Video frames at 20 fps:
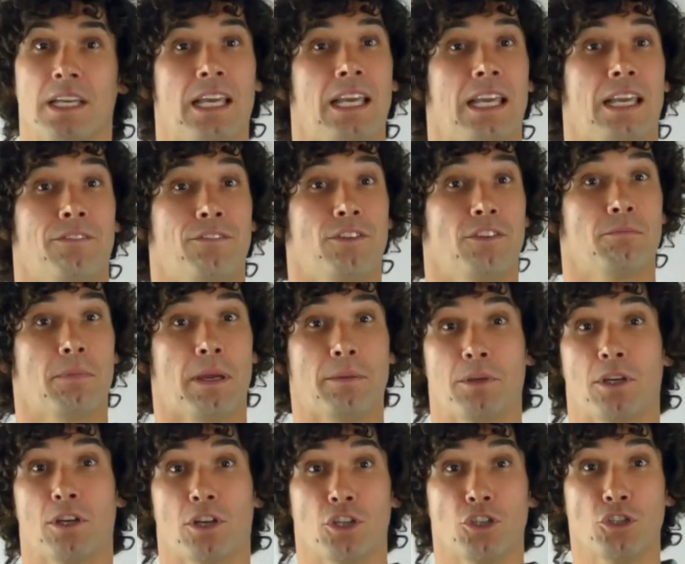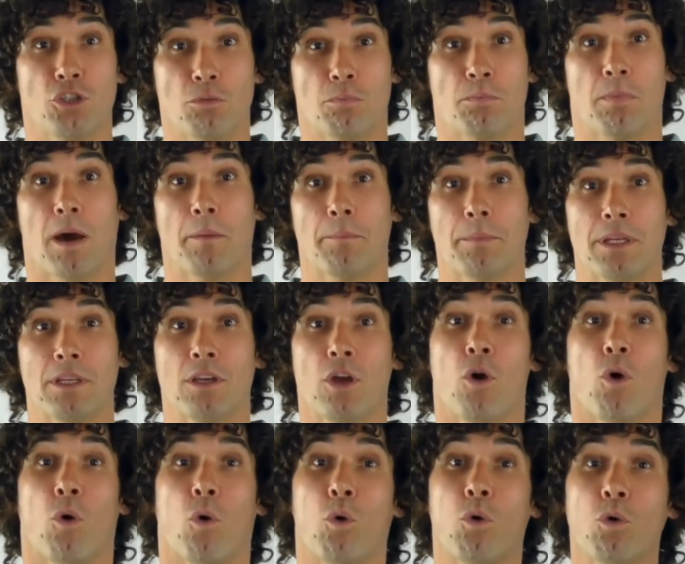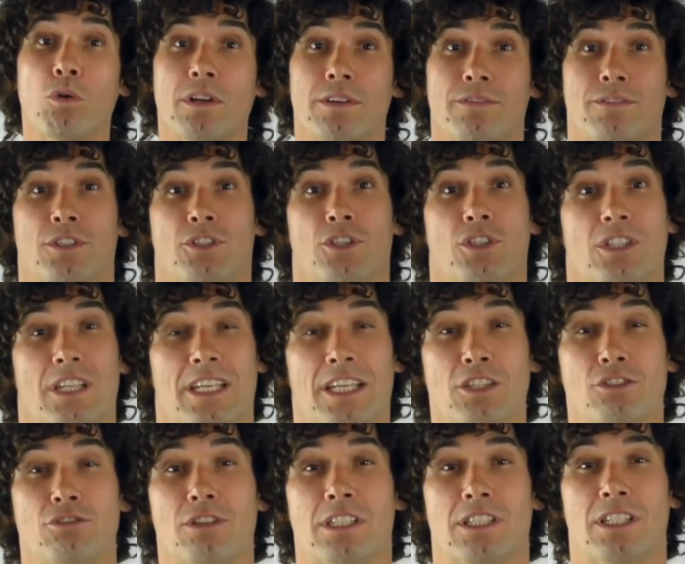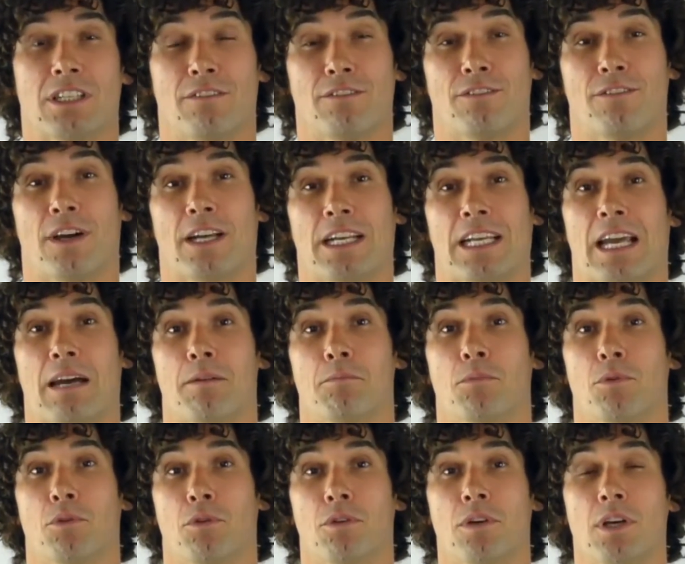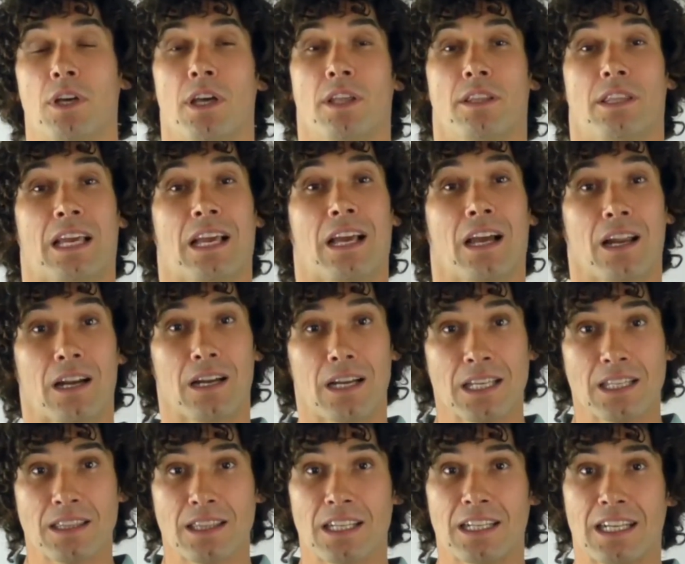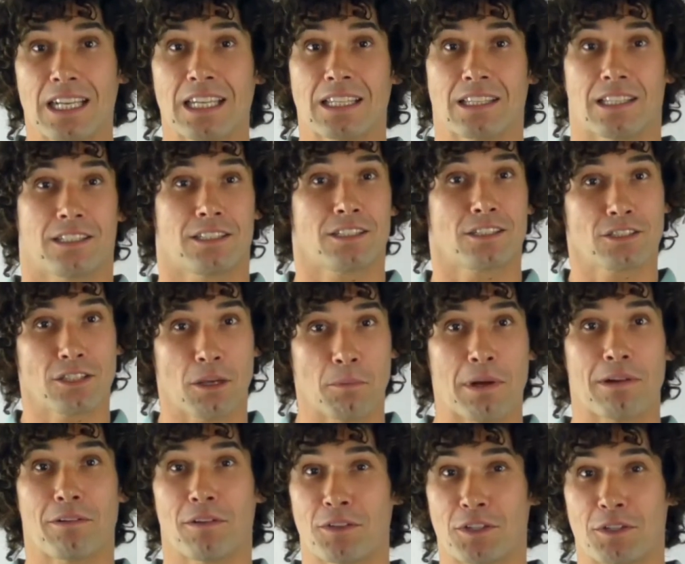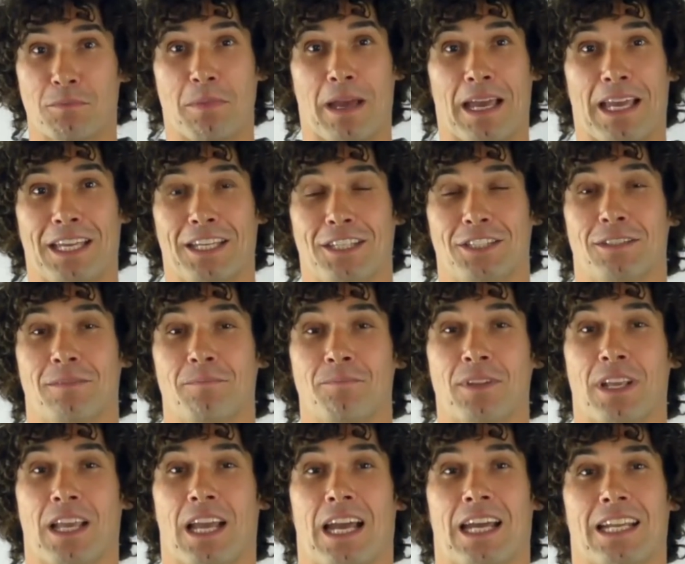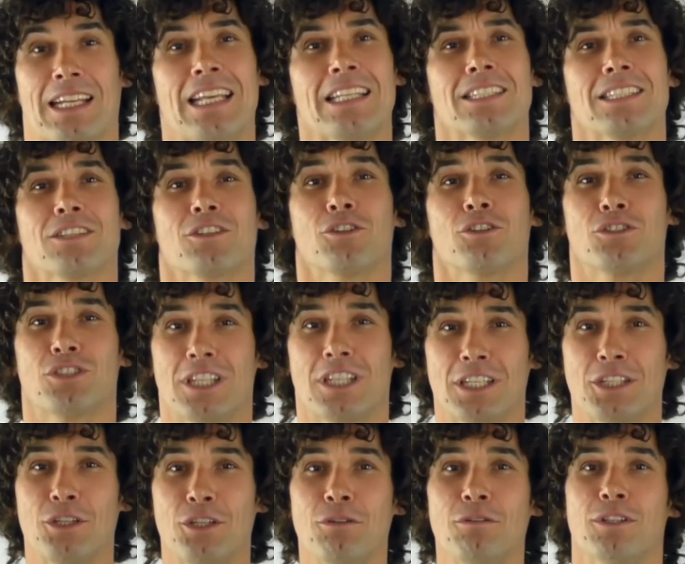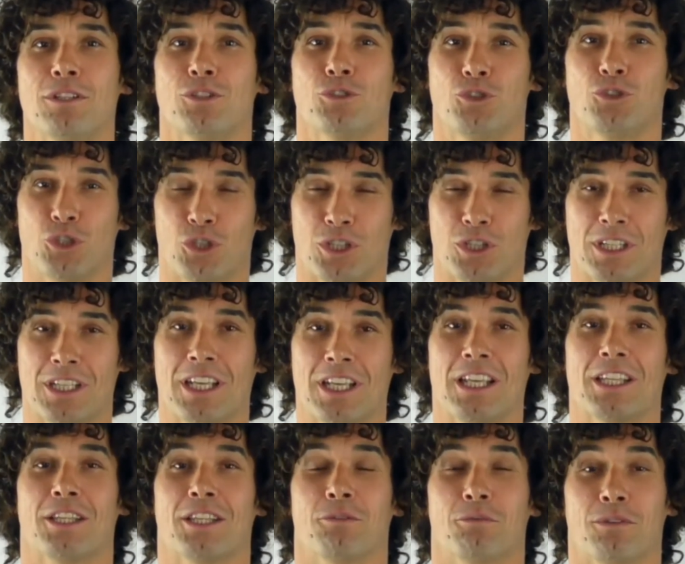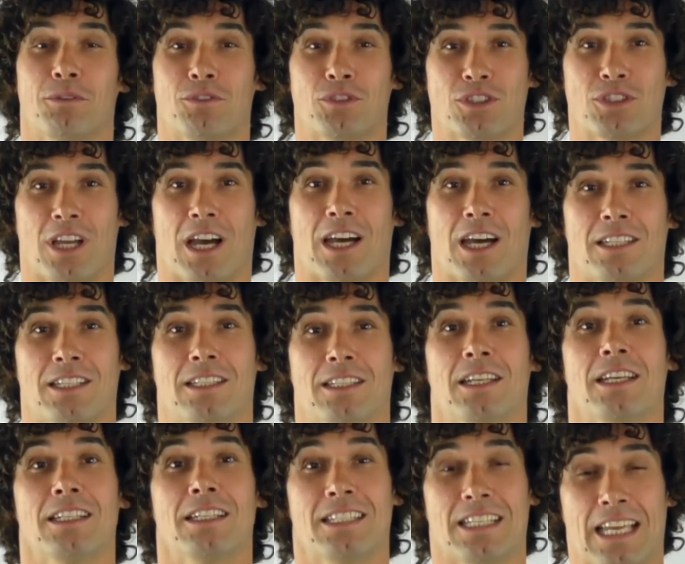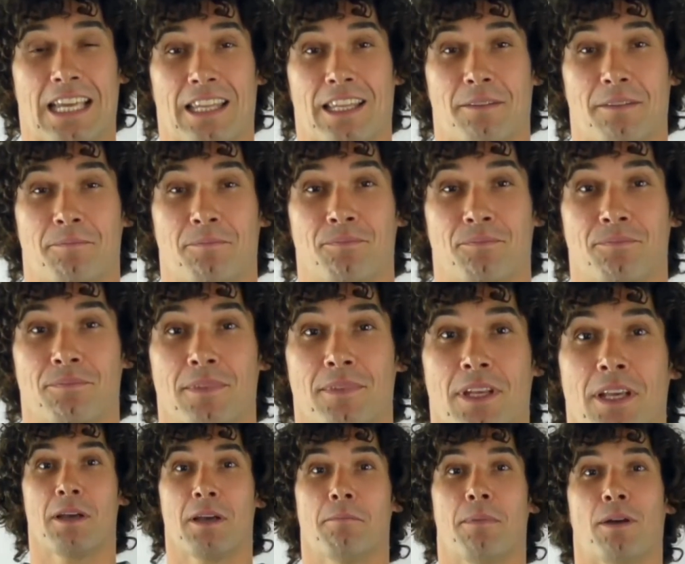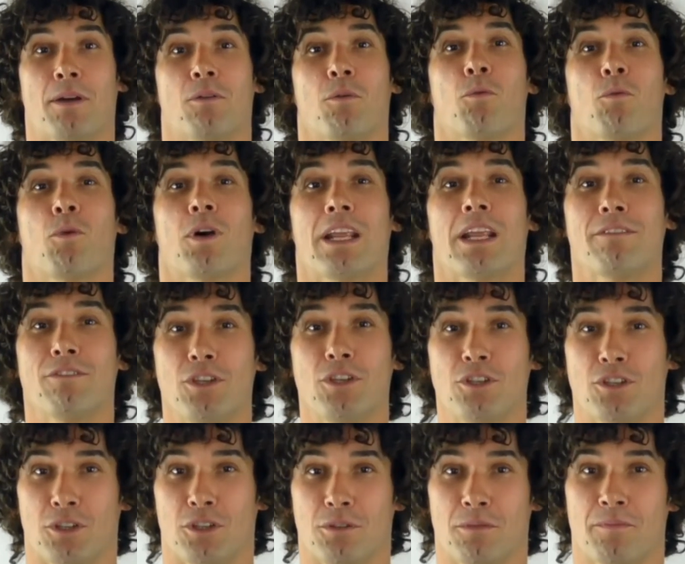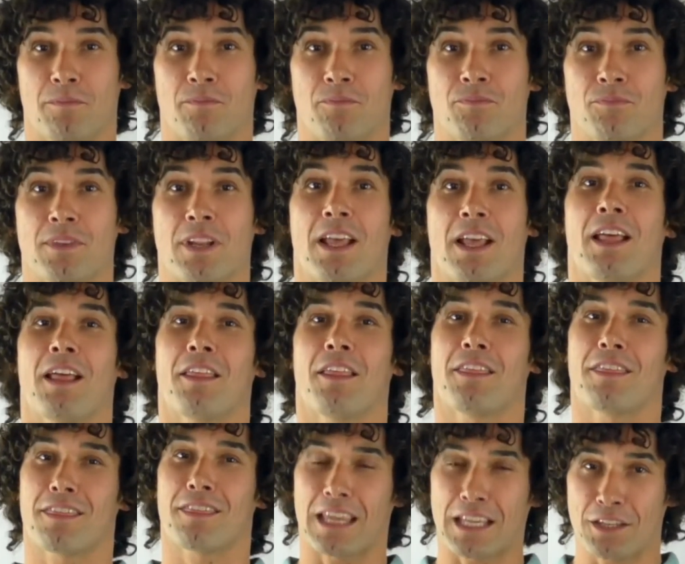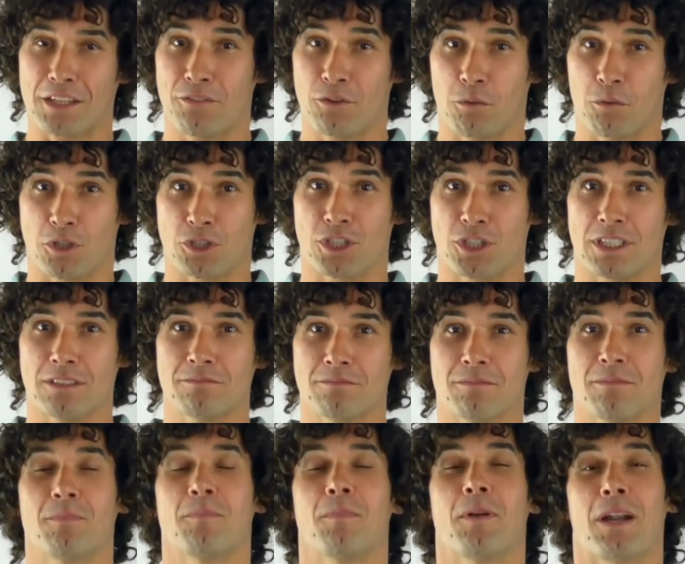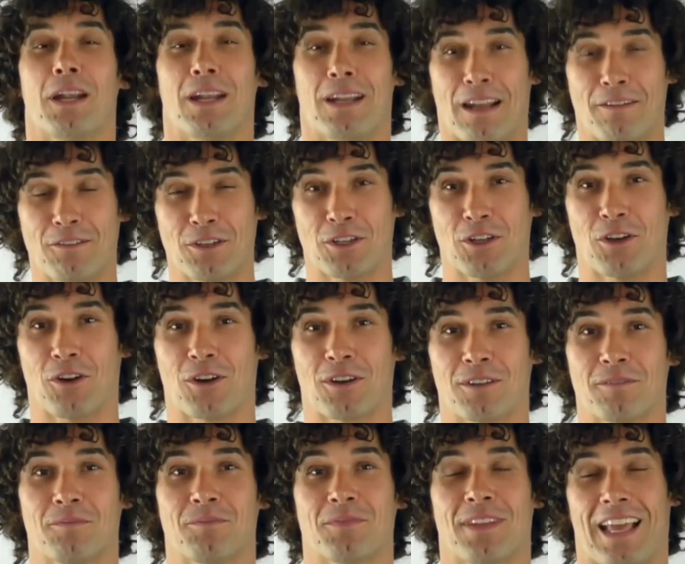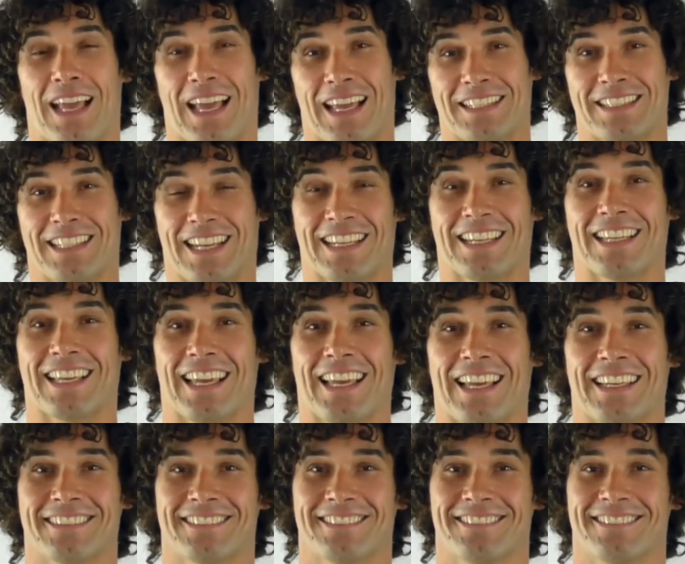if you've maybe got a new puppy, or if you're just interested in finding out more, then click the link that's somewhere on this page and let's continue this journey that we've started together. But whatever you do, thank you for watching, love your dog, and take care.